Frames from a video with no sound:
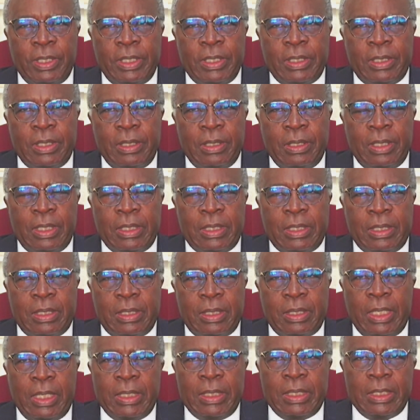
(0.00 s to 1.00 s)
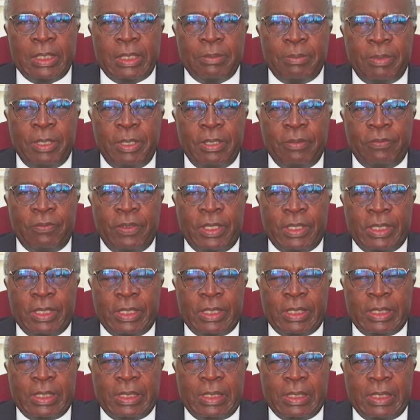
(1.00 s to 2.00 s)
getting that signed by the
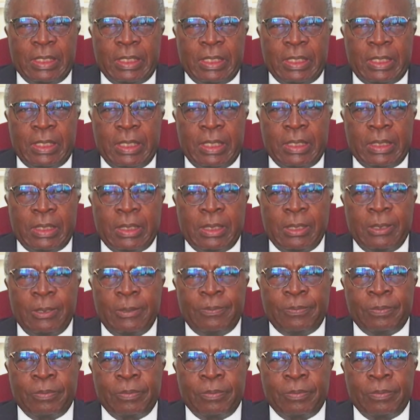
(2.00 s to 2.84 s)
various creditors.